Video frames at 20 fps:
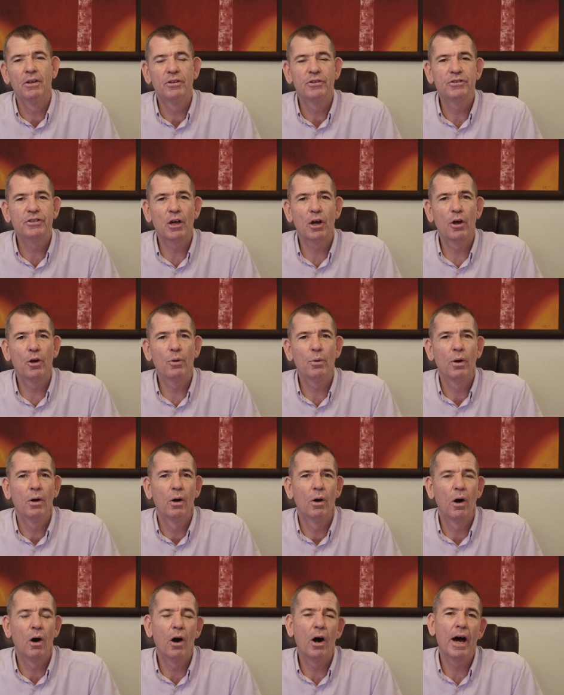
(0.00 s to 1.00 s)
So
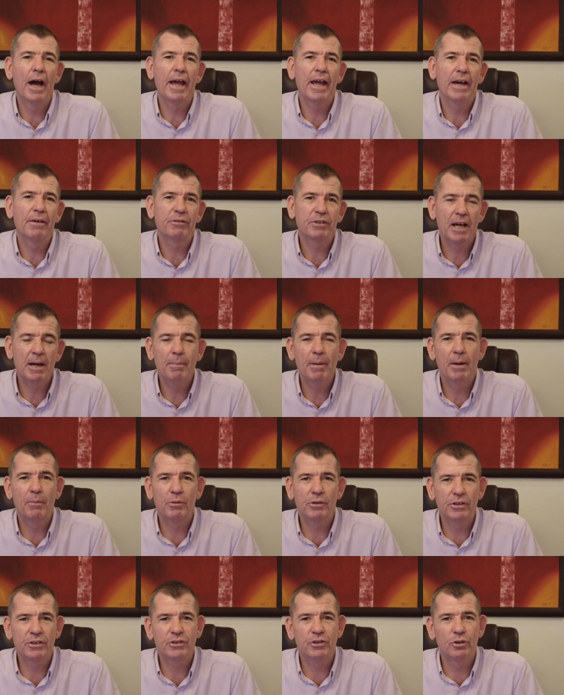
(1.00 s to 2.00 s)
I have come up
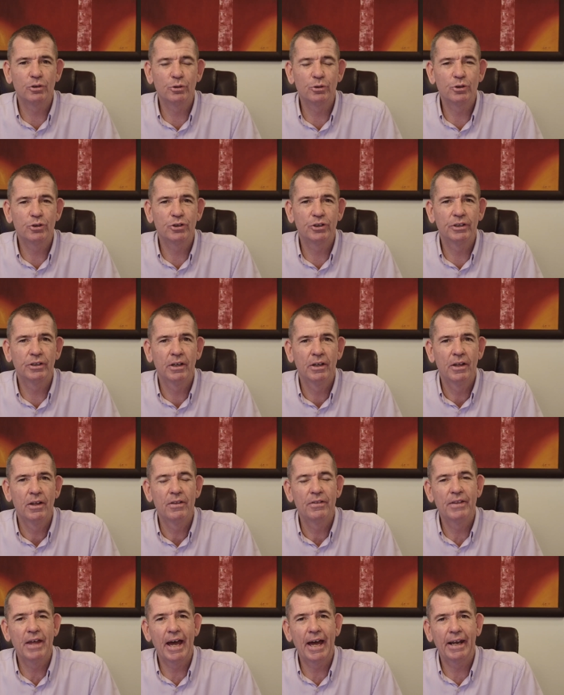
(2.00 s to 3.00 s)
with a solution
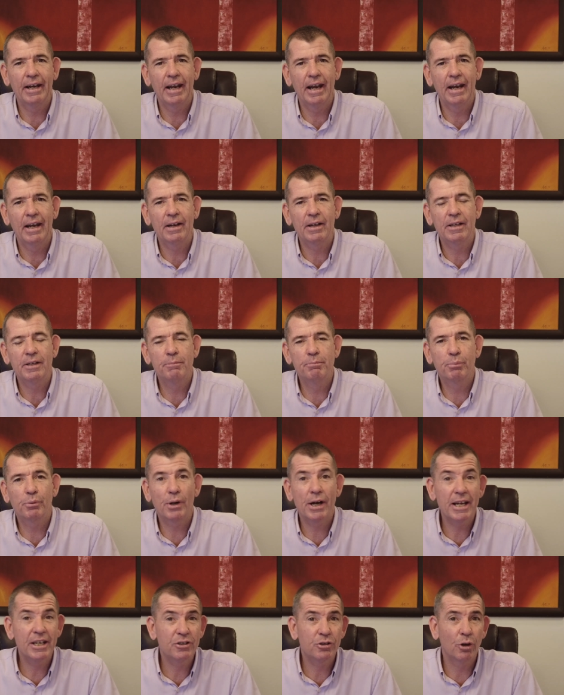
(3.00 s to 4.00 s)
that can
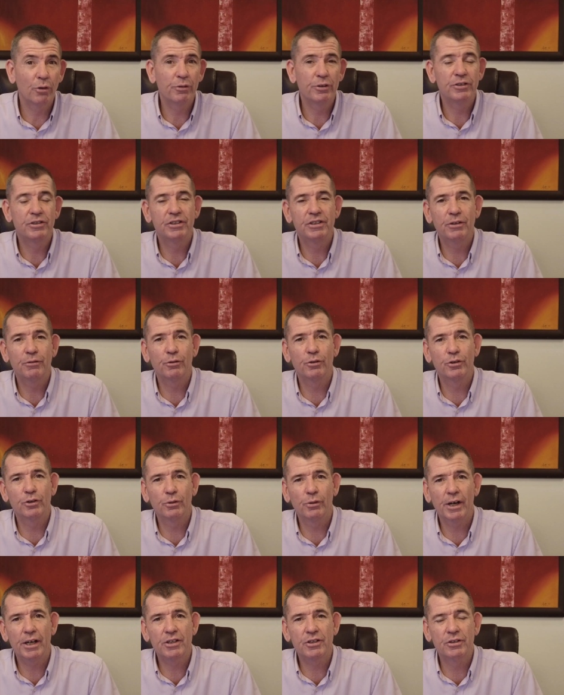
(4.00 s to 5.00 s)
branch off into different
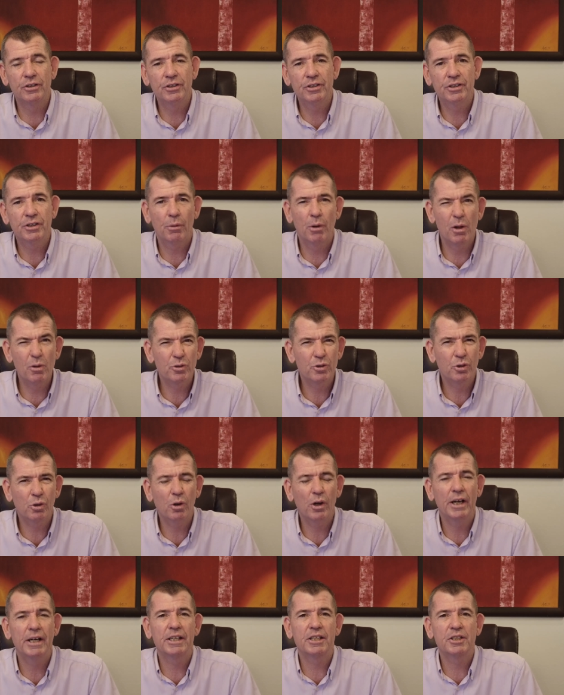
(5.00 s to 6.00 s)
directions. So I'll
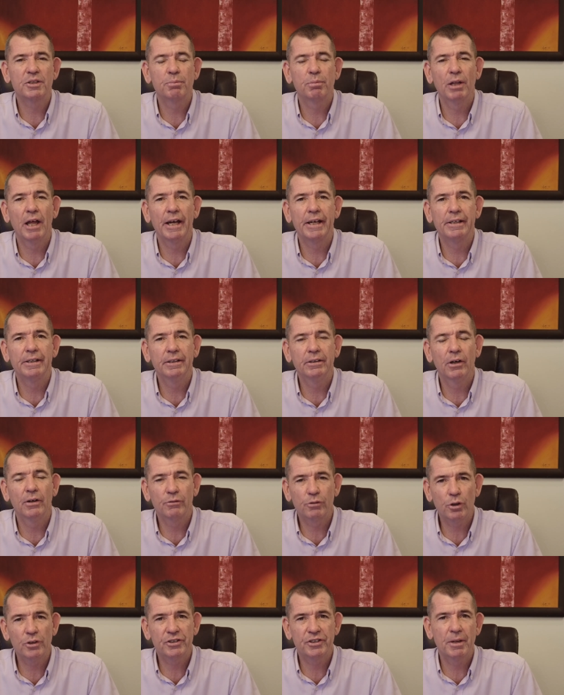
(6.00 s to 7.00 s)
try and explain it.
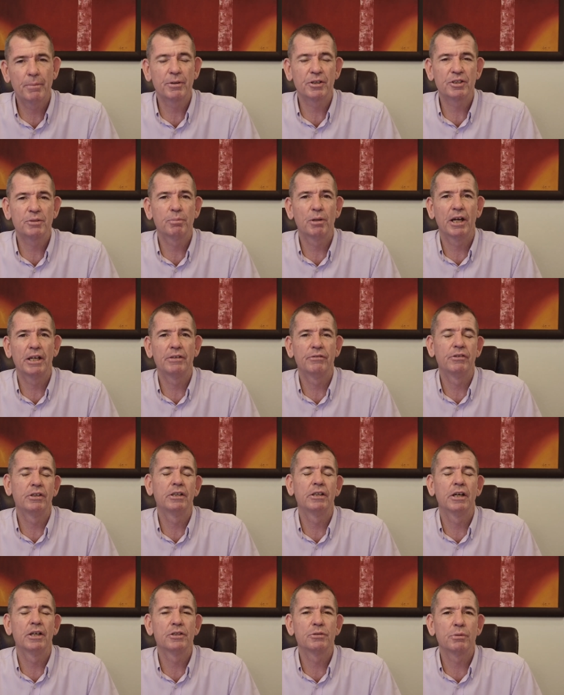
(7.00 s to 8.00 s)
I've got some explainer
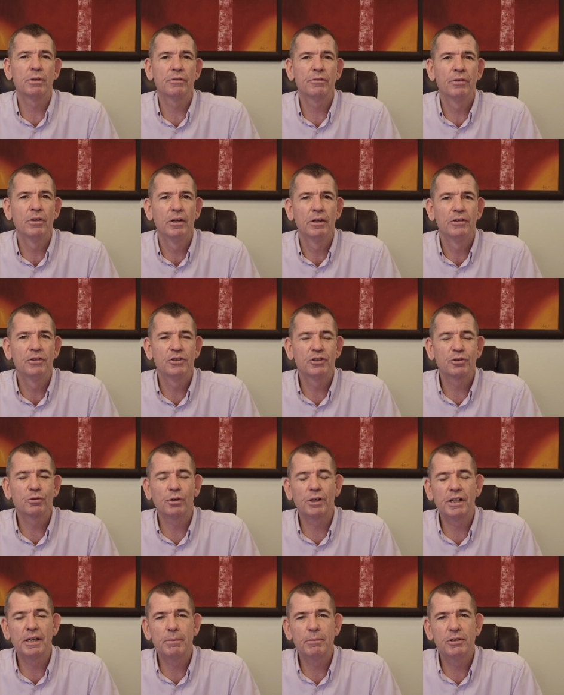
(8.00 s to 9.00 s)
videos with
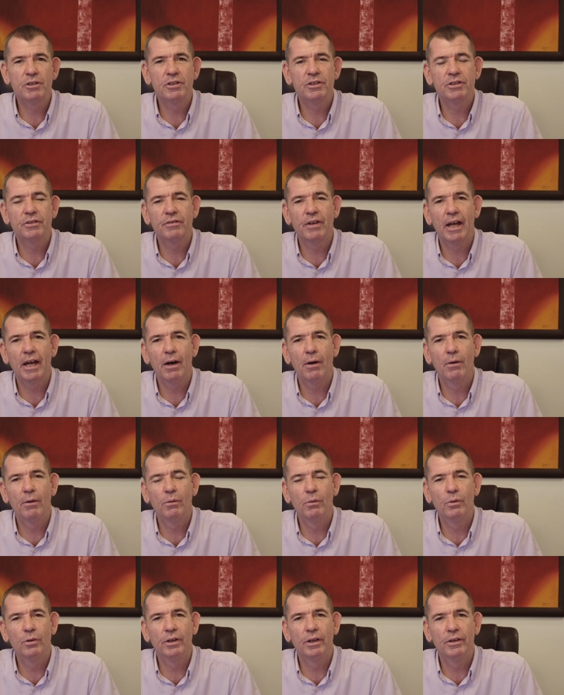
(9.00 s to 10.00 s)
screen images of how
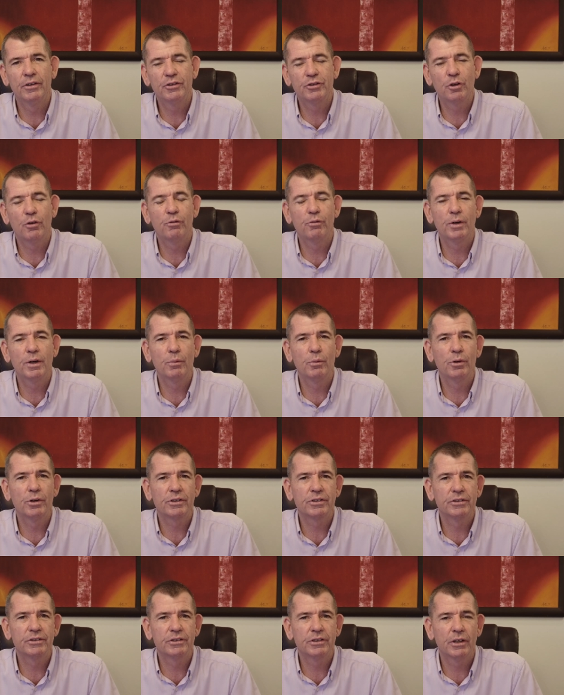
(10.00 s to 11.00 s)
all the software
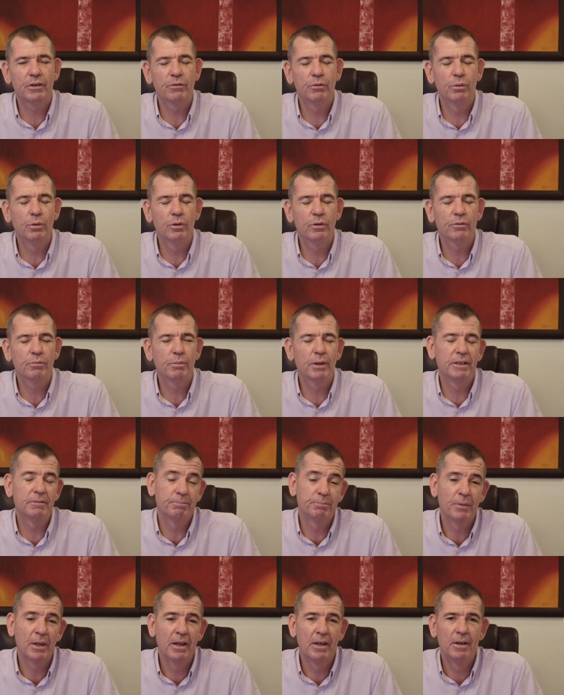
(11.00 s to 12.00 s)
works and so forth,
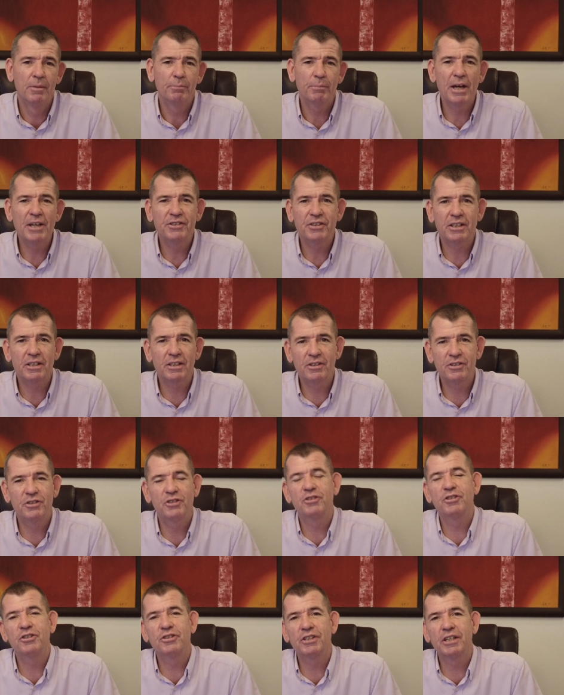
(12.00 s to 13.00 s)
but basically this
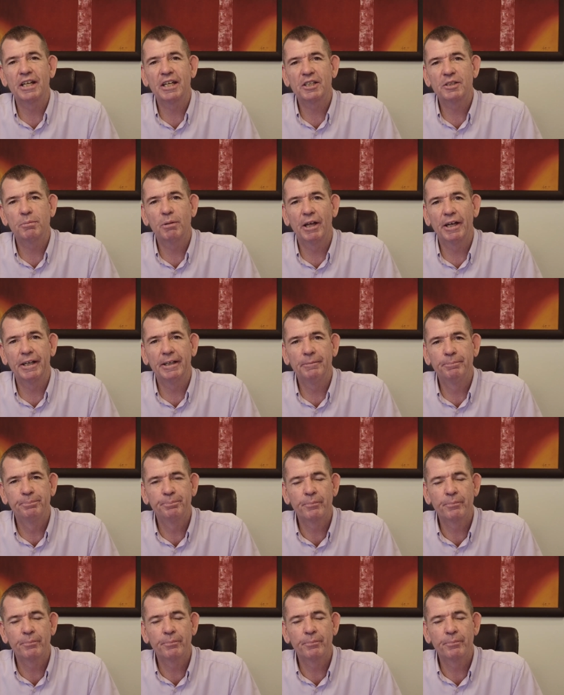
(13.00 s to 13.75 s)
is just an explainer.